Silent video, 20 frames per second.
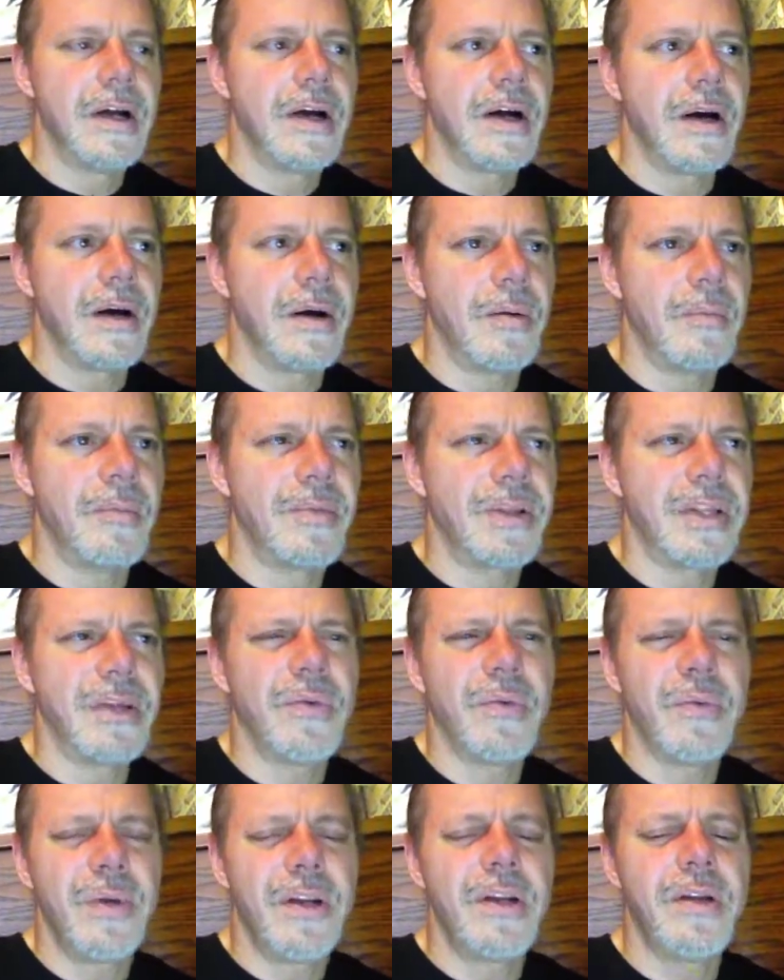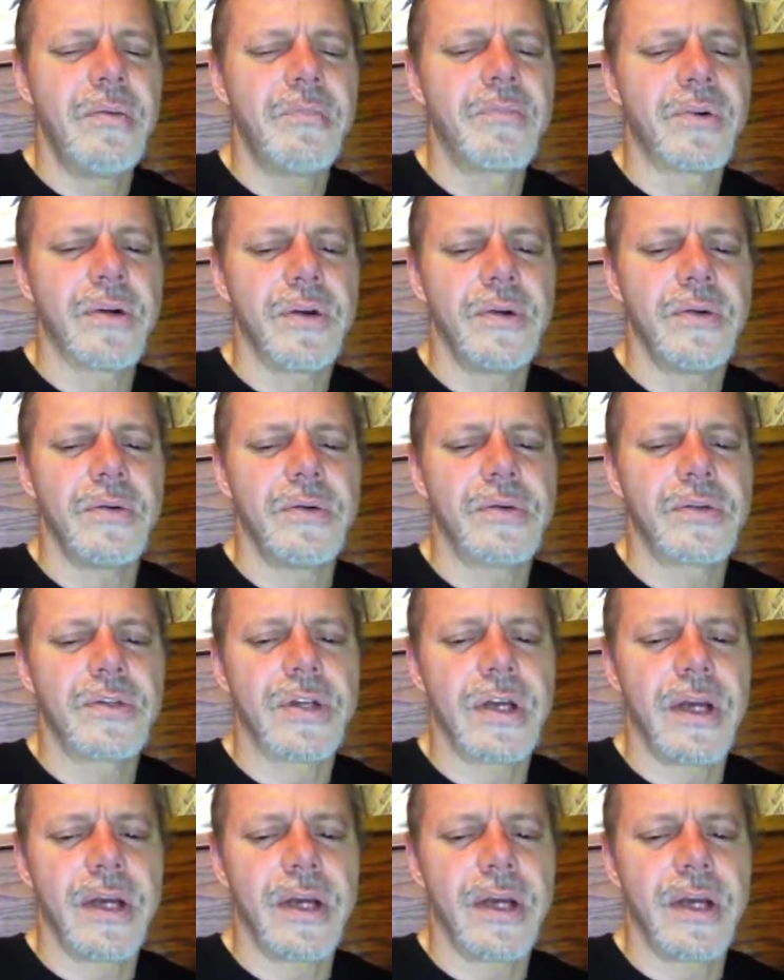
but they were written in prose